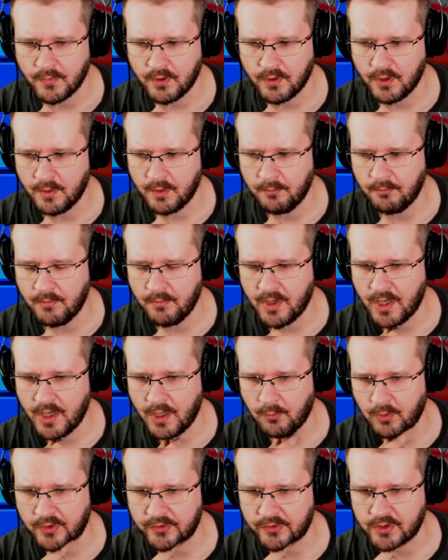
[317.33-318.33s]
And man,
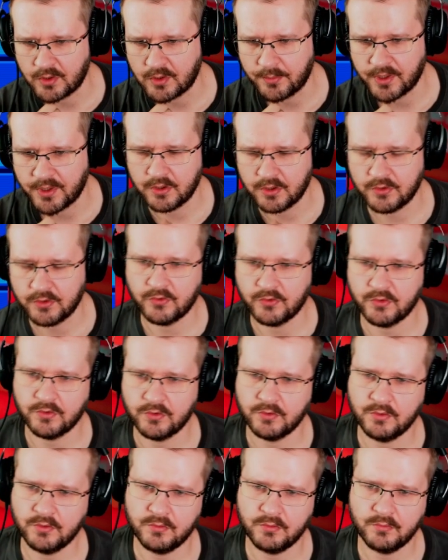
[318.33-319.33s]
was that a bad decision.
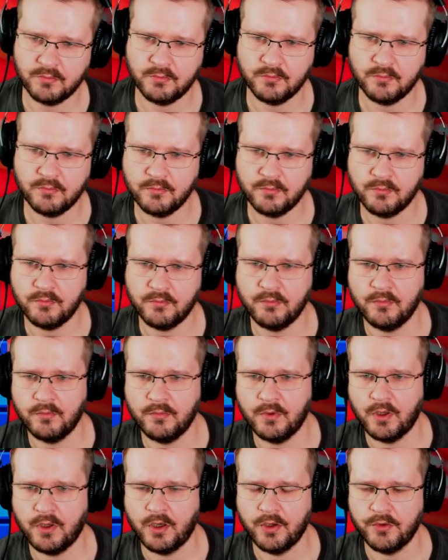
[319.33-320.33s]

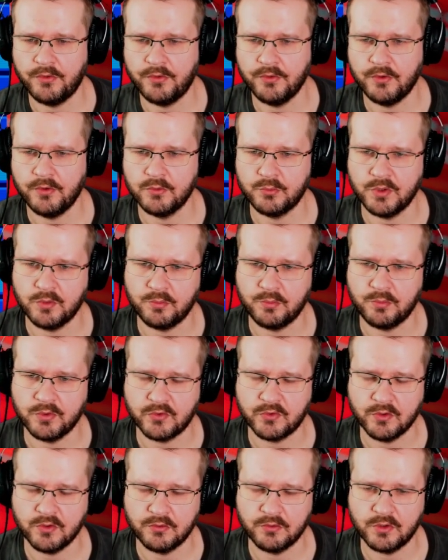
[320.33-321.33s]
I thought we'd be
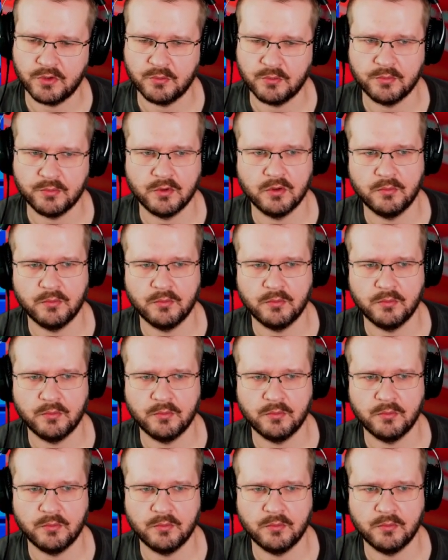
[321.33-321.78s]
slowed down more